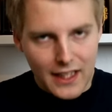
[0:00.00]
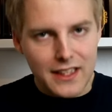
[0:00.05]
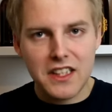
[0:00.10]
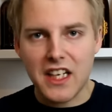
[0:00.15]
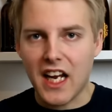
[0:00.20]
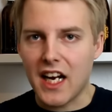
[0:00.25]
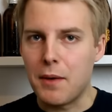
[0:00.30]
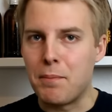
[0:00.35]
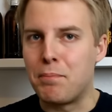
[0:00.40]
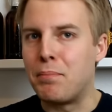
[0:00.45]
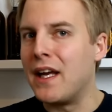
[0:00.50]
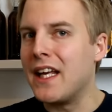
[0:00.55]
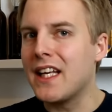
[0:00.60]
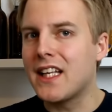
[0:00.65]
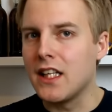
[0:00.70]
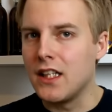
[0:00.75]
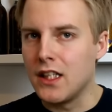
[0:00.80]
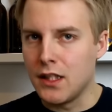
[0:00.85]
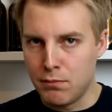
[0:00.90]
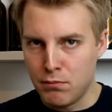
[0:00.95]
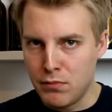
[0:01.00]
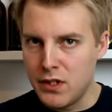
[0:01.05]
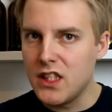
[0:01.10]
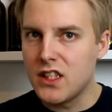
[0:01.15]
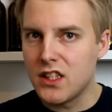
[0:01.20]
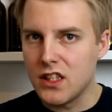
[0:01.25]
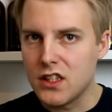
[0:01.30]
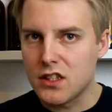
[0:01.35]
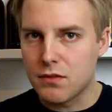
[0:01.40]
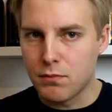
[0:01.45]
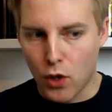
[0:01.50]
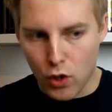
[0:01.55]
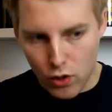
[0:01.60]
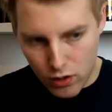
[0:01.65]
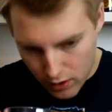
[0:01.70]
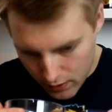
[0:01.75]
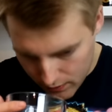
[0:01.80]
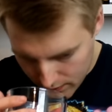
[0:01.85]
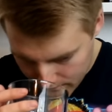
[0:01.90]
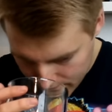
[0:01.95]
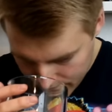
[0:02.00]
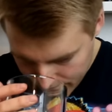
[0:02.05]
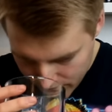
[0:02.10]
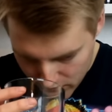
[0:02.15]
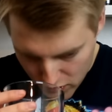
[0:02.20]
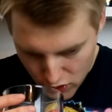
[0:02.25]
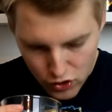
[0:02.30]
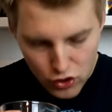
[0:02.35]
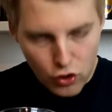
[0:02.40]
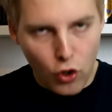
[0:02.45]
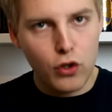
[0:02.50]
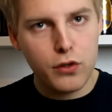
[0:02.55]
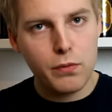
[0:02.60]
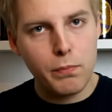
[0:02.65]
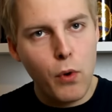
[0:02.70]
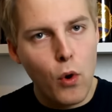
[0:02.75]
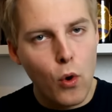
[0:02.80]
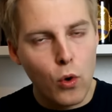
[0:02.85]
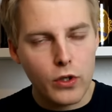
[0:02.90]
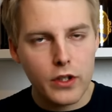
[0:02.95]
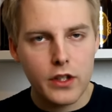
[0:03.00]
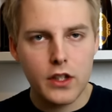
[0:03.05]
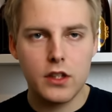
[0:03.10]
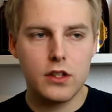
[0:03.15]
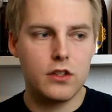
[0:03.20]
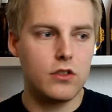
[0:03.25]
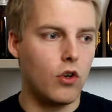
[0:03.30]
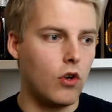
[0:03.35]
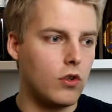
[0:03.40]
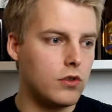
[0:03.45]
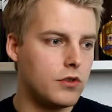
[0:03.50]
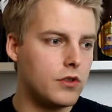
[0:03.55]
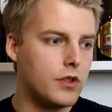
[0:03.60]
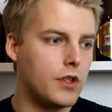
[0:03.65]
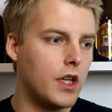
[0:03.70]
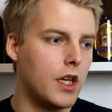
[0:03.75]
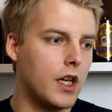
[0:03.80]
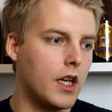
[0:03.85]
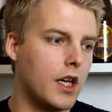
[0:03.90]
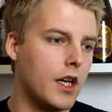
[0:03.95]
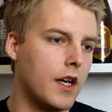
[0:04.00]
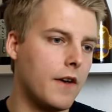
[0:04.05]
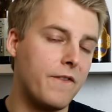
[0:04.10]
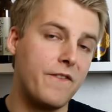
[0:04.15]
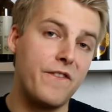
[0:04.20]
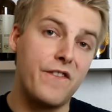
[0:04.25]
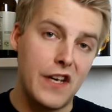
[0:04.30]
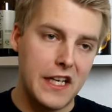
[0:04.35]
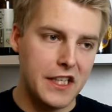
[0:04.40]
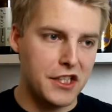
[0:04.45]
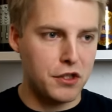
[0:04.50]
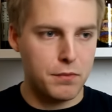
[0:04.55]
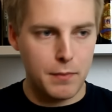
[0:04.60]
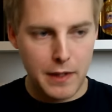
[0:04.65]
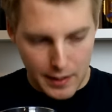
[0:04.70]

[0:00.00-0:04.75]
that kind of bacony, meaty smoke. Salt pork, salt uh, fish,